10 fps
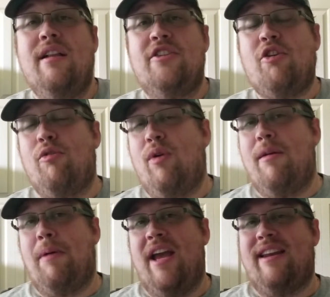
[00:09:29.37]
Let's go to
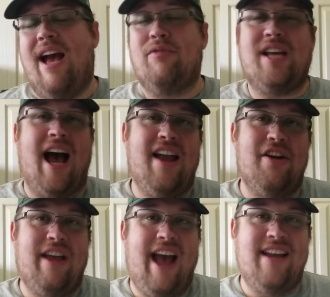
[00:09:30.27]
Winnipeg now. Tiger
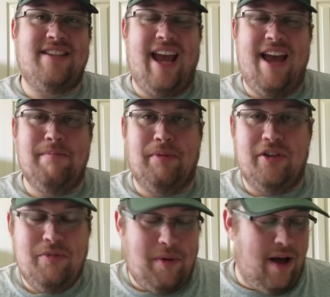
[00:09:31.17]
Cats and
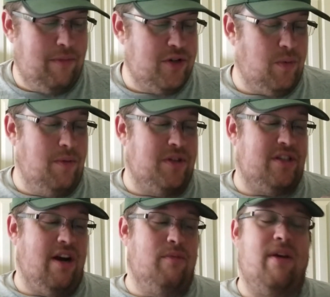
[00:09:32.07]
Blue Bombers. We will
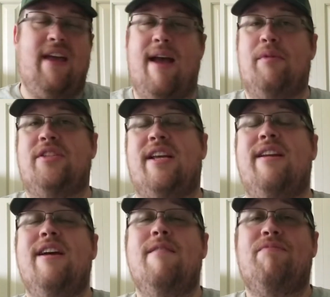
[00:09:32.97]
start with
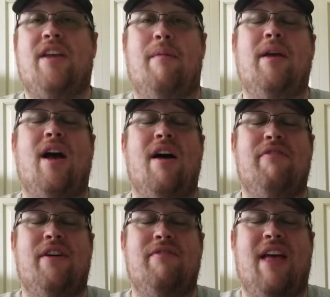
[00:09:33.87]
Hamilton, coming off
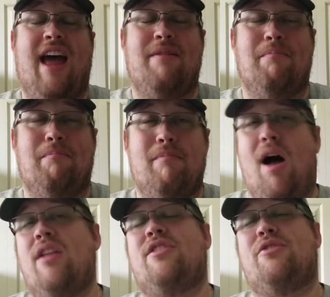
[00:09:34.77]
of that
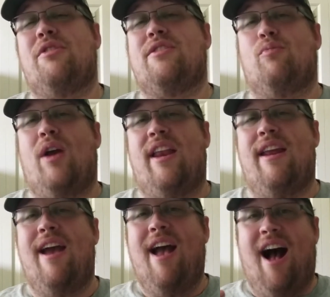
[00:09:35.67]
monstrous
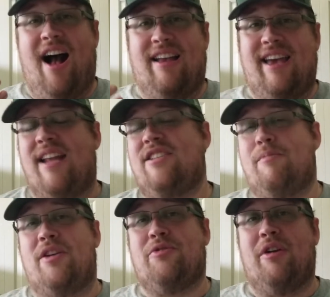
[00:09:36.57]
win against
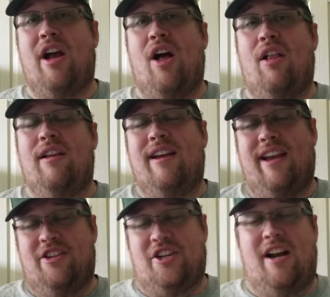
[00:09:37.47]
Montreal
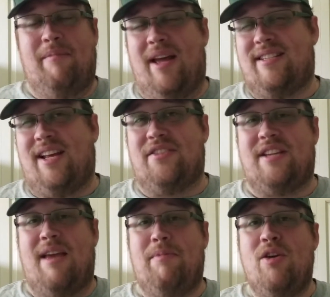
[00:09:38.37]
in Johnny Manziel's
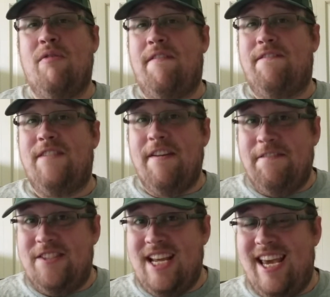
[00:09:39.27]
debut,
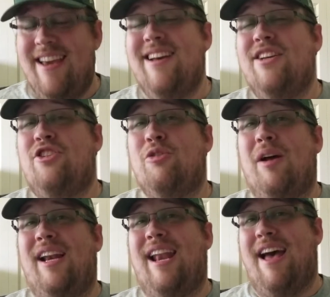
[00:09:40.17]

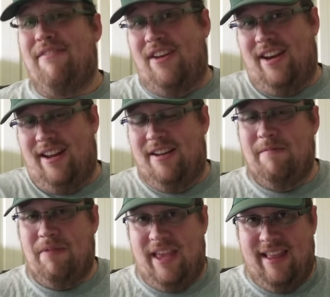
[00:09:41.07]
50-11
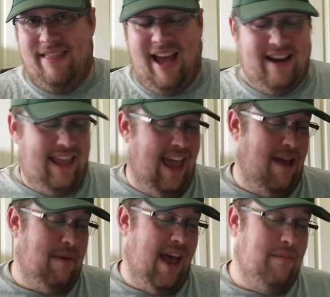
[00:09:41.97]
in that
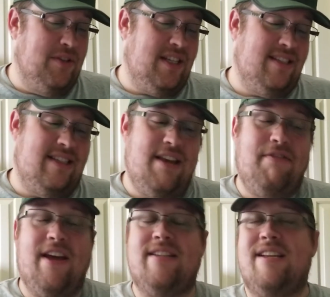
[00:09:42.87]
game. Hamilton's
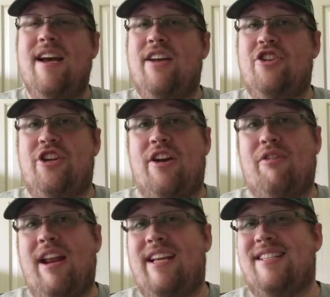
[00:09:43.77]
defense
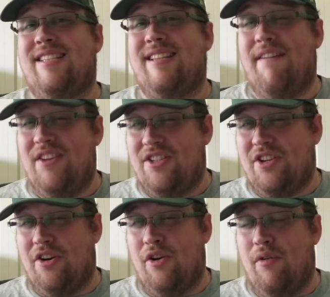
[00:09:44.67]
generating 7
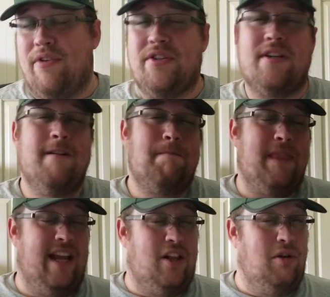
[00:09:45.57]
turnovers,
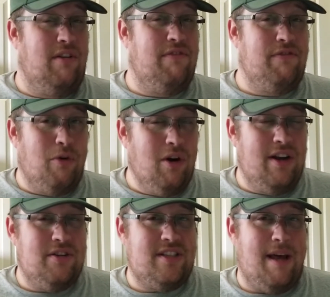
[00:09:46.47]
including 4
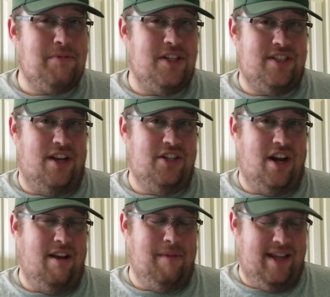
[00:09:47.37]
interceptions on
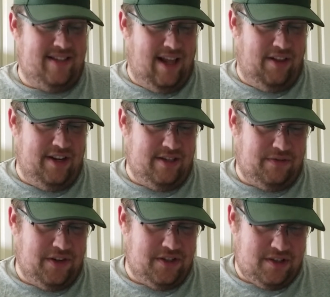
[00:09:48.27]
Johnny Manziel in his
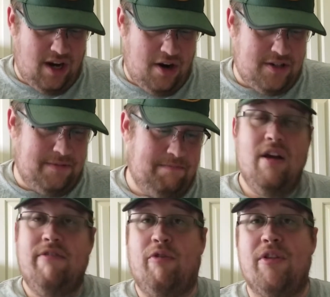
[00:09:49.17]
first start,
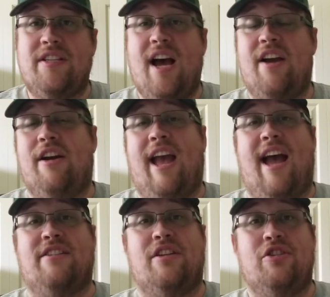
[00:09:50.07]
for the Tiger
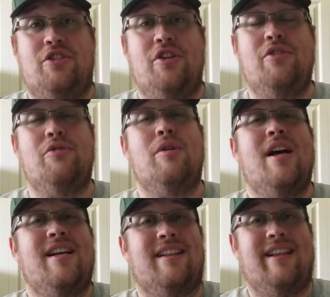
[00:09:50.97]
Cats do
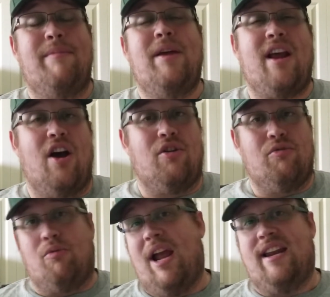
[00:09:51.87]
limit a
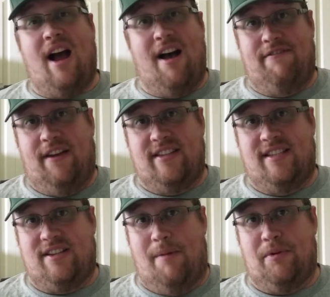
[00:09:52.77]
great
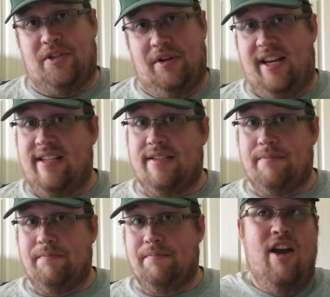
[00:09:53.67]
offense's opportunities.
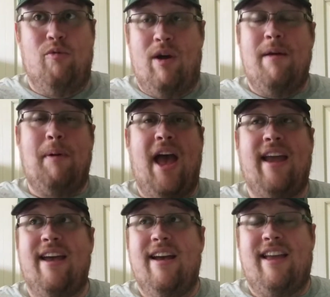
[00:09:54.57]

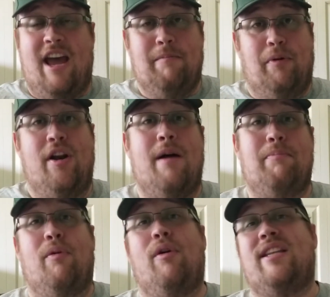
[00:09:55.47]
Winnipeg can put up
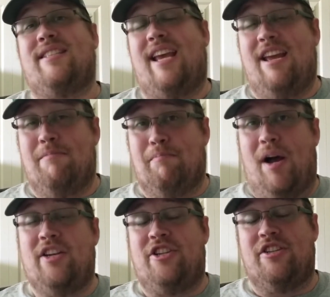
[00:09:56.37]
points in
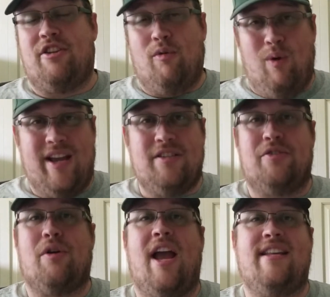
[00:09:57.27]
bunches, quick
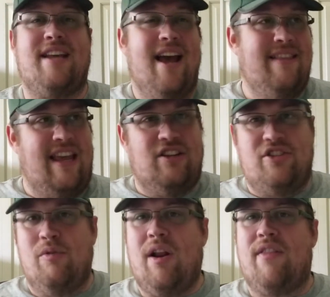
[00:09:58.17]
strikes. They can
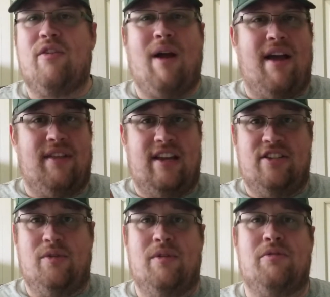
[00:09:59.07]
do it on the ground. They can
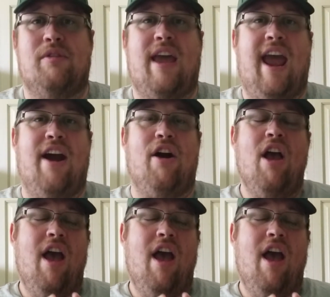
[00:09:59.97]
do it through the air.